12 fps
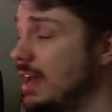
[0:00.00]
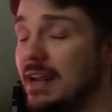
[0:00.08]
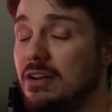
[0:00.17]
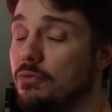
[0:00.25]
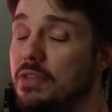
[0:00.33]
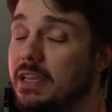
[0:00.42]
and I
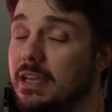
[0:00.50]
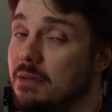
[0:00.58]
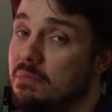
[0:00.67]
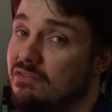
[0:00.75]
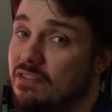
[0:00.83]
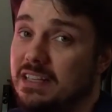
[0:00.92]
don't think it can
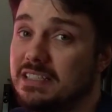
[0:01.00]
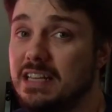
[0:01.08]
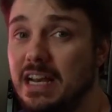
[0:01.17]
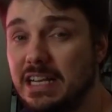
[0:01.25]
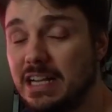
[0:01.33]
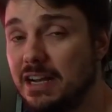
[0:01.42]
be fixed in
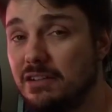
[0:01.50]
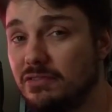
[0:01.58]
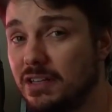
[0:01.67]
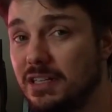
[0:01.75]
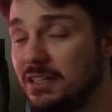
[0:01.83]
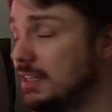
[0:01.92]
any kind of
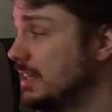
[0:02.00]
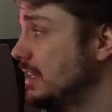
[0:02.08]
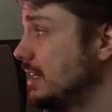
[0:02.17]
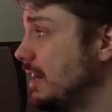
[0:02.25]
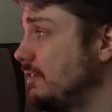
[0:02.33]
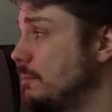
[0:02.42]
a
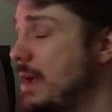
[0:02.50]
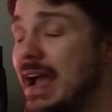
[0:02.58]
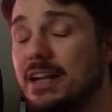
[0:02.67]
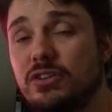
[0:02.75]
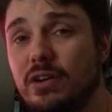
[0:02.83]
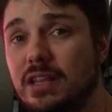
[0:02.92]

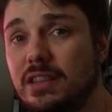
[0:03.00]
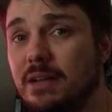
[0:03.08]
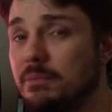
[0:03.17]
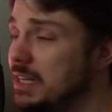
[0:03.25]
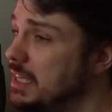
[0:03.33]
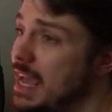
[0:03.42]
patch or anything.
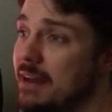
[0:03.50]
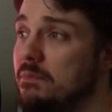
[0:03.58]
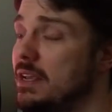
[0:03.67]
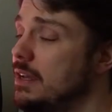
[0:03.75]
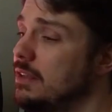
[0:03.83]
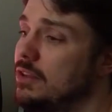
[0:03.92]
But again,
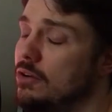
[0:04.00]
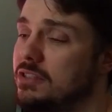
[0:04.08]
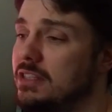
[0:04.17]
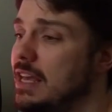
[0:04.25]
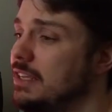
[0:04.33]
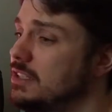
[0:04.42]
those
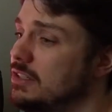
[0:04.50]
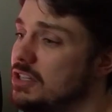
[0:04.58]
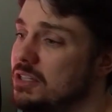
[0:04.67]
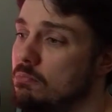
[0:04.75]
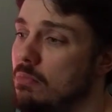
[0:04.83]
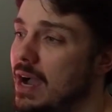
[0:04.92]
things are
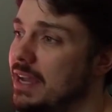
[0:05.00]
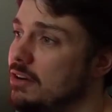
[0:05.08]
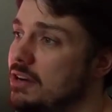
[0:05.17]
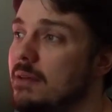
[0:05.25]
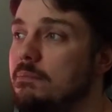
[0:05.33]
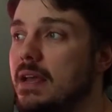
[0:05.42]
just minor
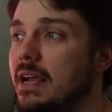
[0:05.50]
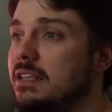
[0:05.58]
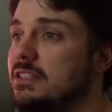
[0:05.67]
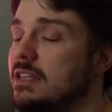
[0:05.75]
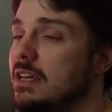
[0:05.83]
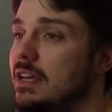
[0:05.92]

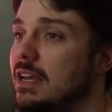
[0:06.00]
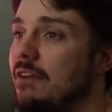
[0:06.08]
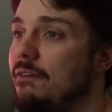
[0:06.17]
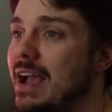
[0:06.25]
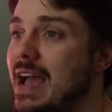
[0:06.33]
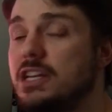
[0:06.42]
nitpicks.
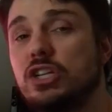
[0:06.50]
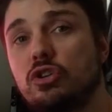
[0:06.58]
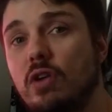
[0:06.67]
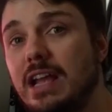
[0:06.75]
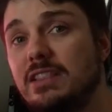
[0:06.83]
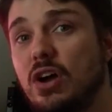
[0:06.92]
If I had to
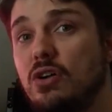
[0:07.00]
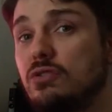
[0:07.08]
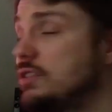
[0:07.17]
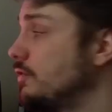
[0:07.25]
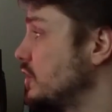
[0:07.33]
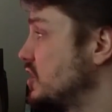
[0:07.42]
trade
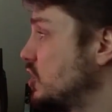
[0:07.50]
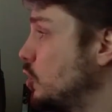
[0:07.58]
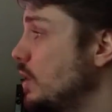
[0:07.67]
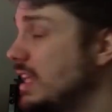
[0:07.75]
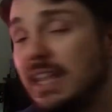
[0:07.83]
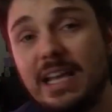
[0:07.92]
those for
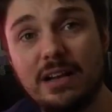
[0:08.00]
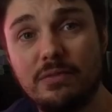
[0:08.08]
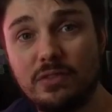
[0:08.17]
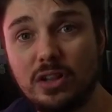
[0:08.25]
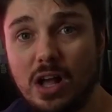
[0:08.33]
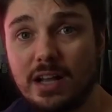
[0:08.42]
squealing
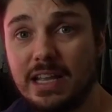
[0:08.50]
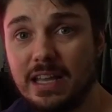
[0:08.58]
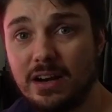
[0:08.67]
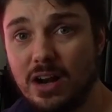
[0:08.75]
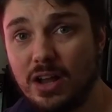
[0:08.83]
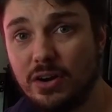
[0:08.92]
of clocking it
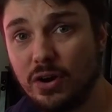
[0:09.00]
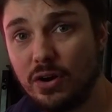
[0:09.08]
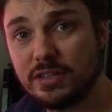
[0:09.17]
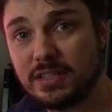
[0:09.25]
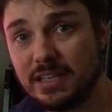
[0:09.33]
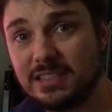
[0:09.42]
at 100
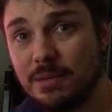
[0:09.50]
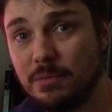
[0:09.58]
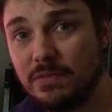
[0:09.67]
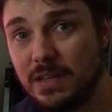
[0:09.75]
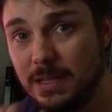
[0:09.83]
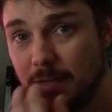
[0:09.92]
hertz like some of
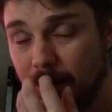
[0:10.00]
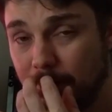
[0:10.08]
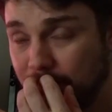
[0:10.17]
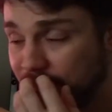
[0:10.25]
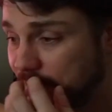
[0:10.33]
the